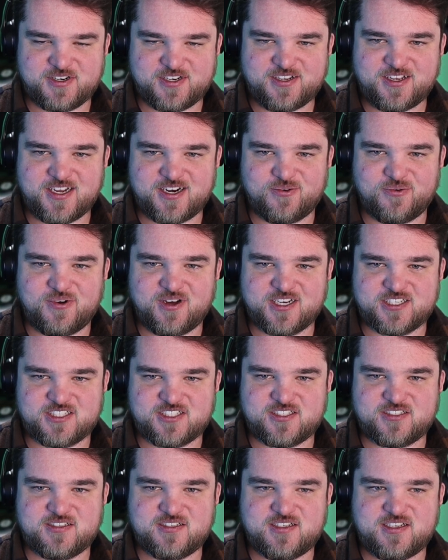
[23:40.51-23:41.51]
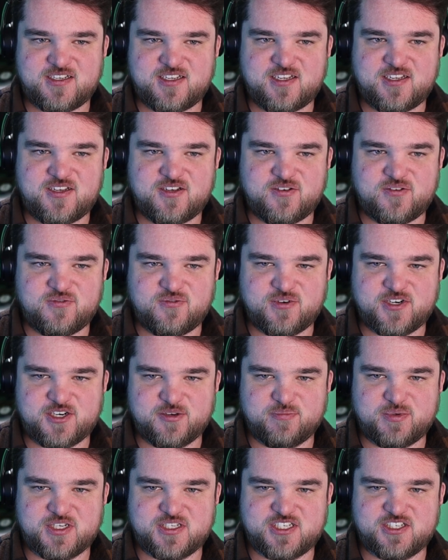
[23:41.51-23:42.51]
you gotta watch where
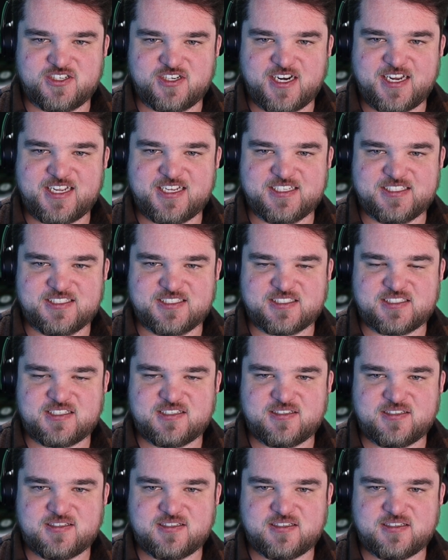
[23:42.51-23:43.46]
you put your hands.